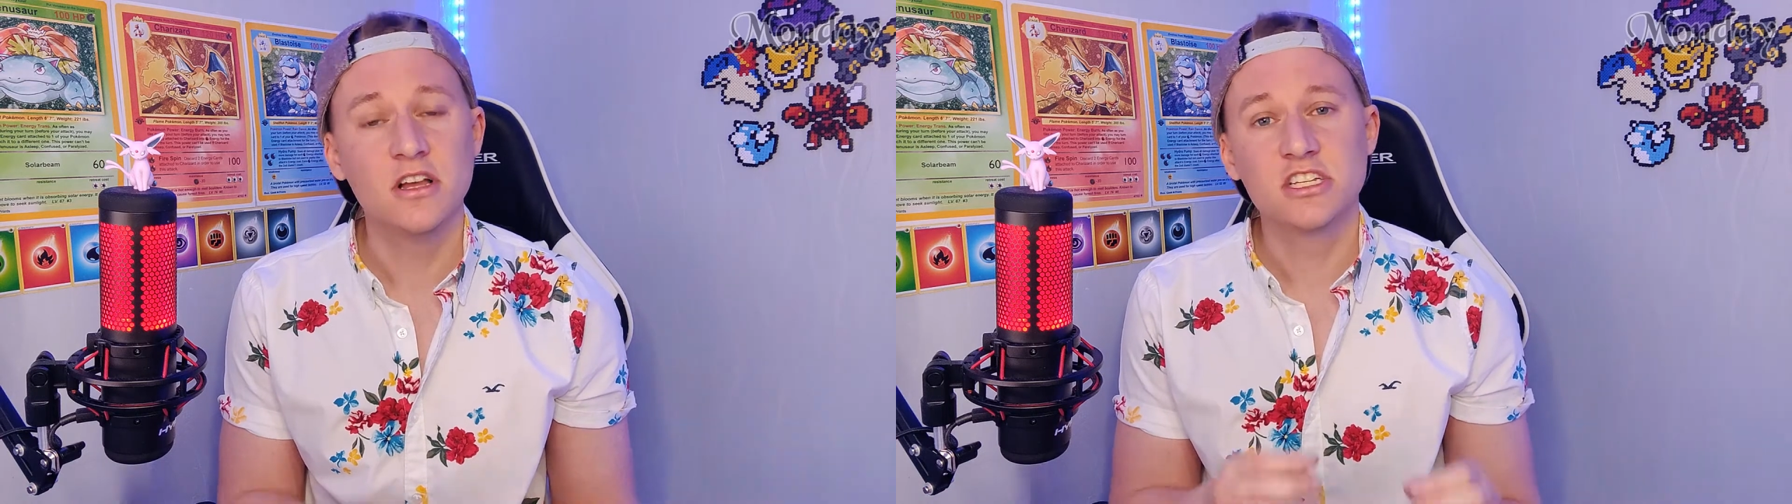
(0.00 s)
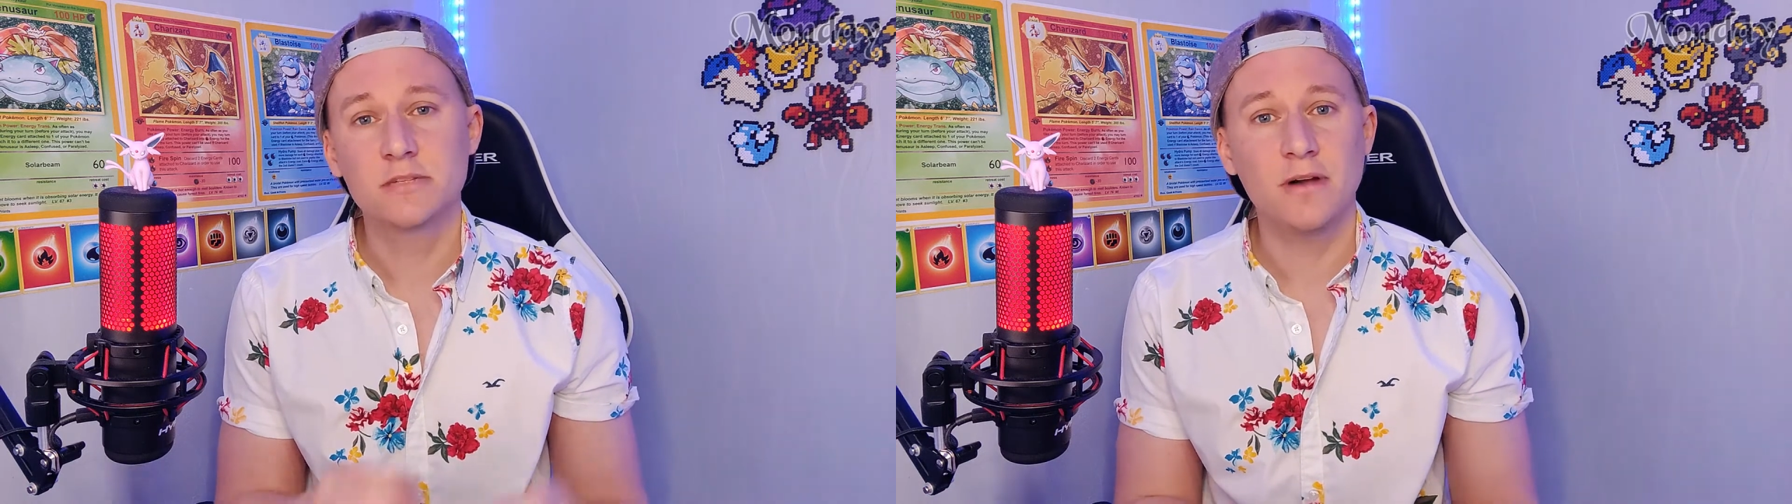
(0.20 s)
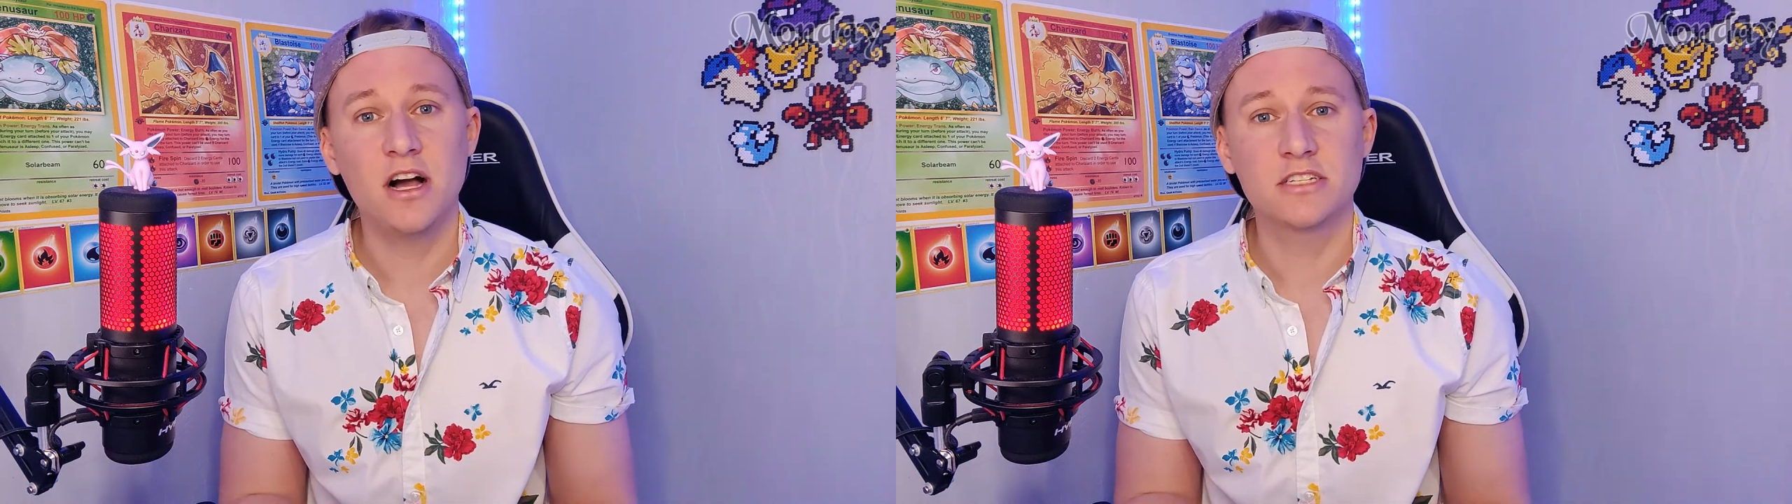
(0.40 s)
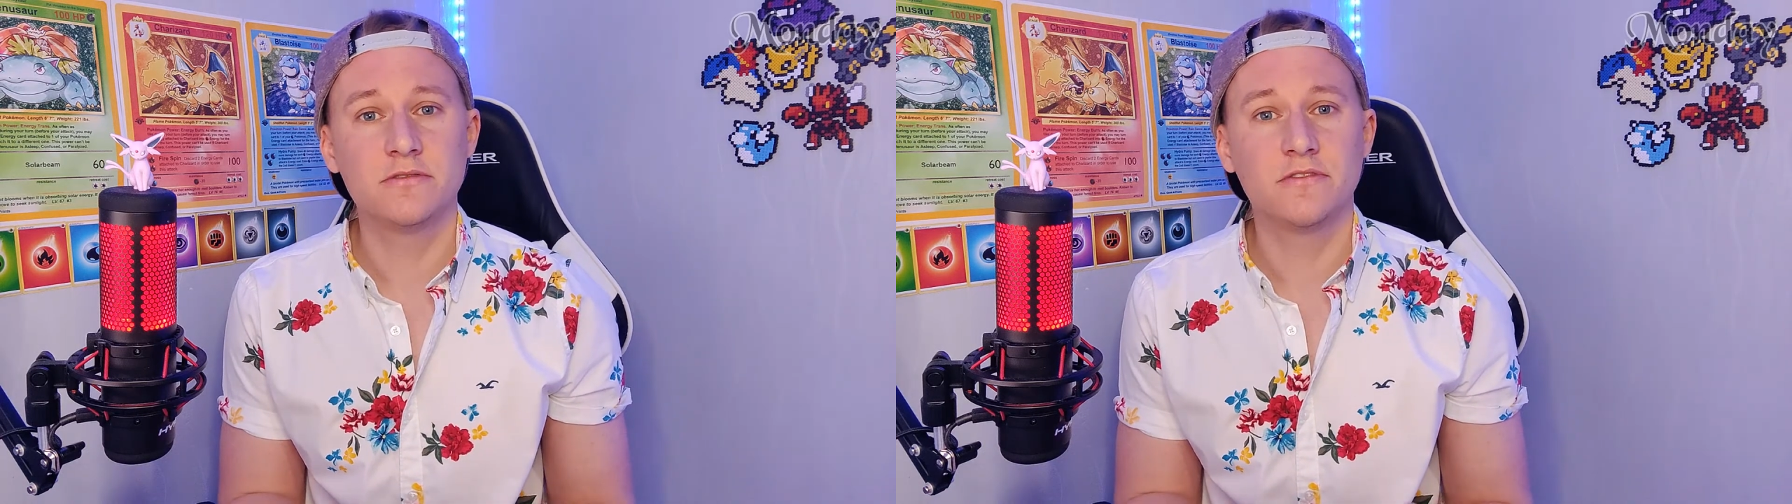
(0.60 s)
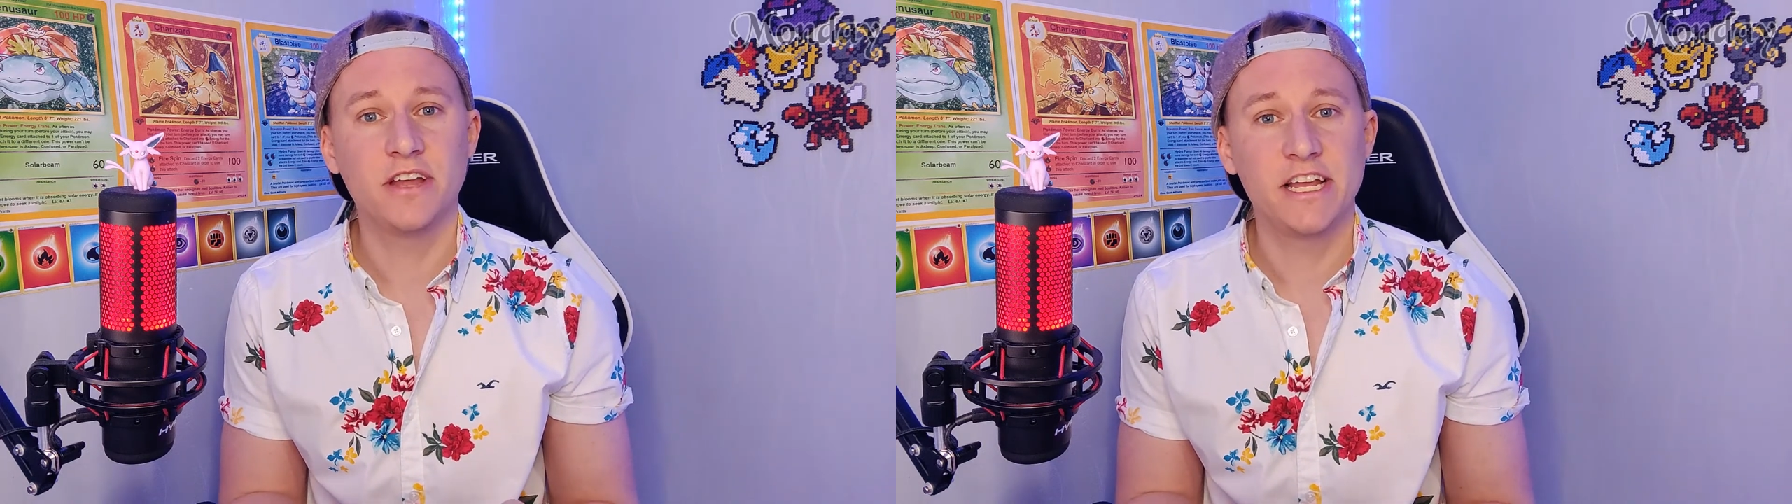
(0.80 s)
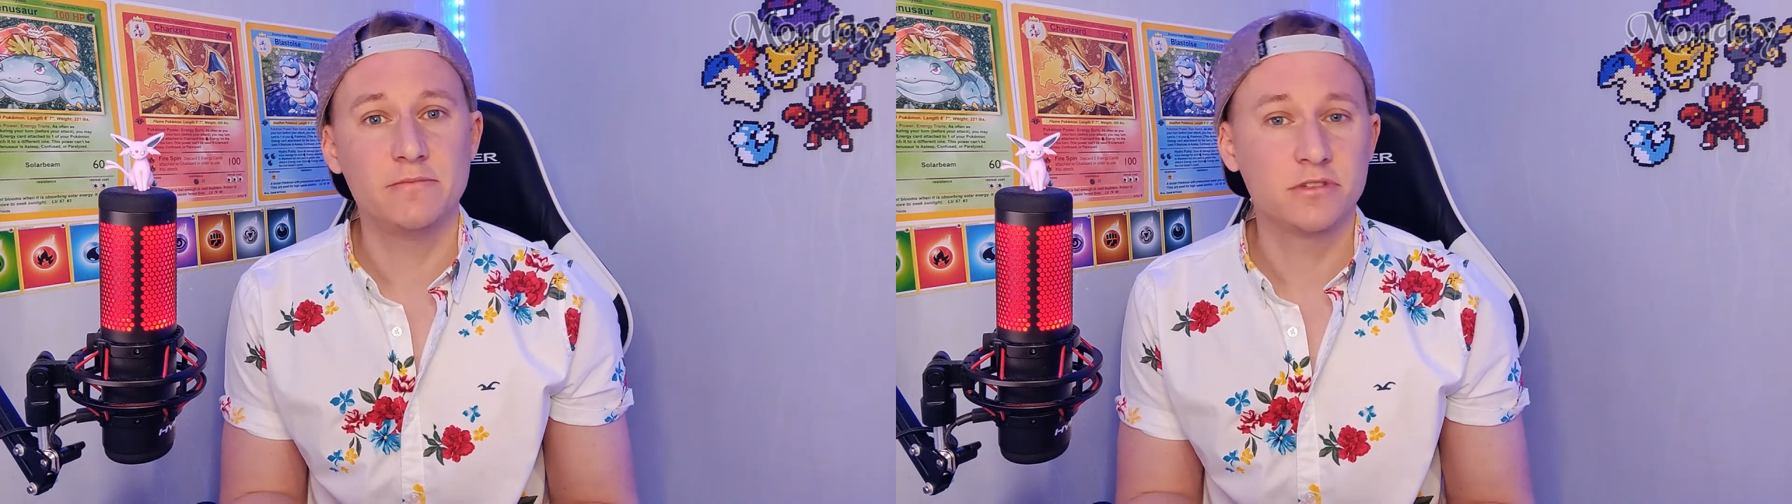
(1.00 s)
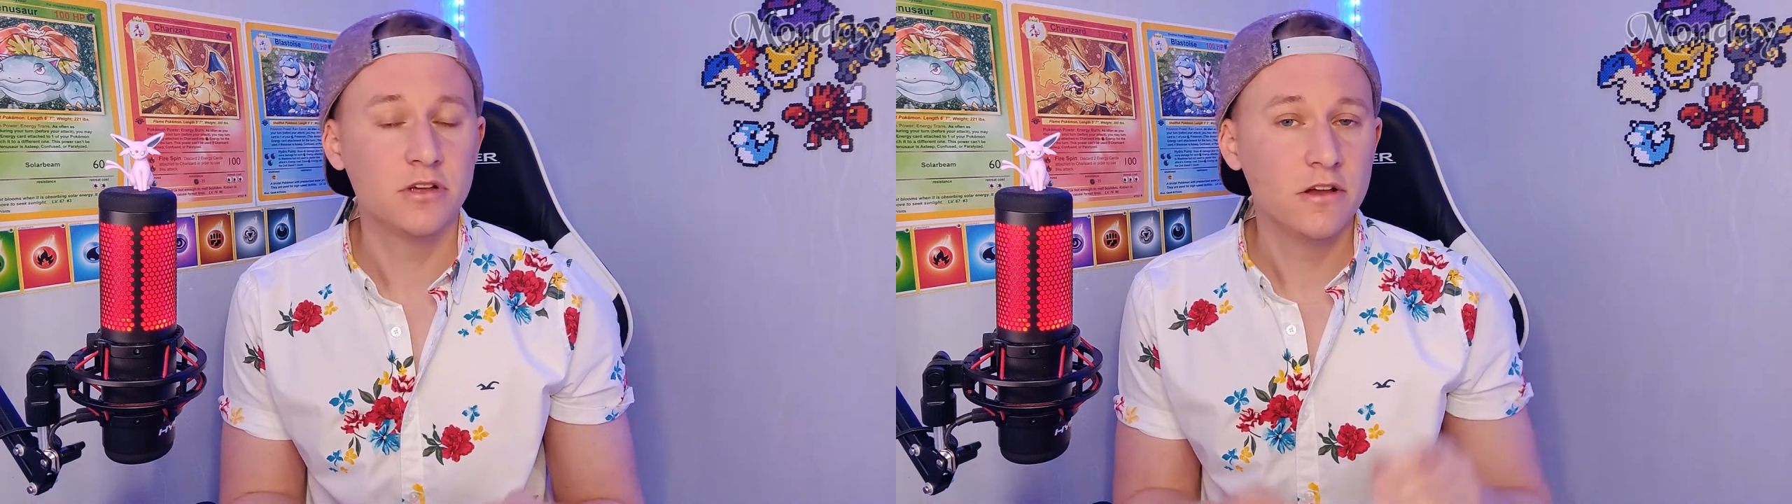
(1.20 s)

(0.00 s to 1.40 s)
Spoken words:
sparks and flames